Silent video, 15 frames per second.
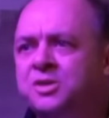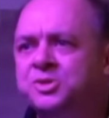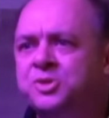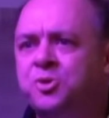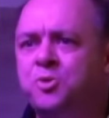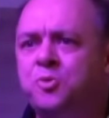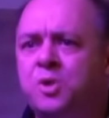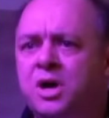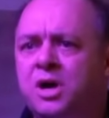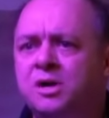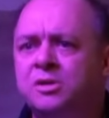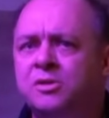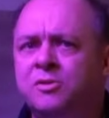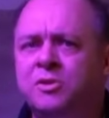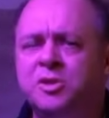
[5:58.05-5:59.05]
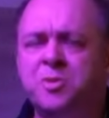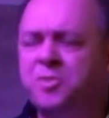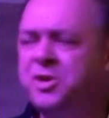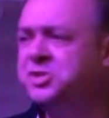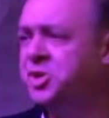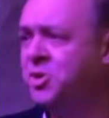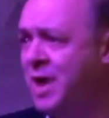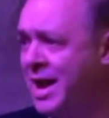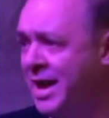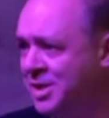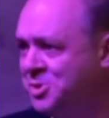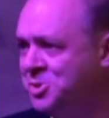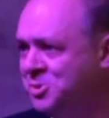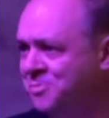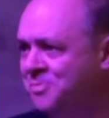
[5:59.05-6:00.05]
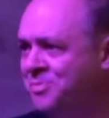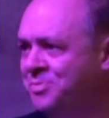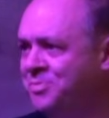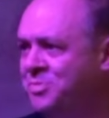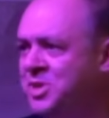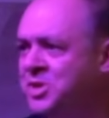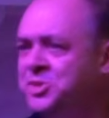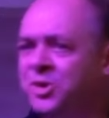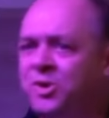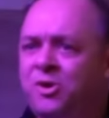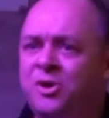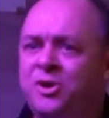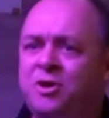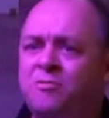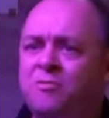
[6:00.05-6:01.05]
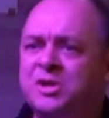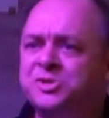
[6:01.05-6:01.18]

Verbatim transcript: So uh, look at the pre-Socratics, the dawn of